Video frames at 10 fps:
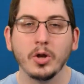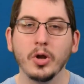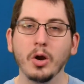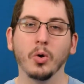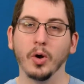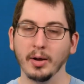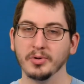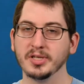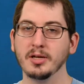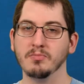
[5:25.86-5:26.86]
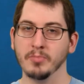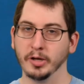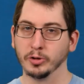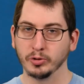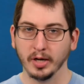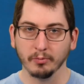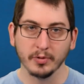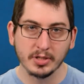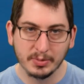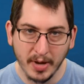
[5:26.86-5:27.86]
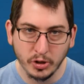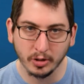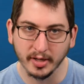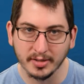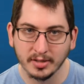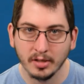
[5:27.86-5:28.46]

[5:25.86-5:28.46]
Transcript: No, I was an administrative specialist.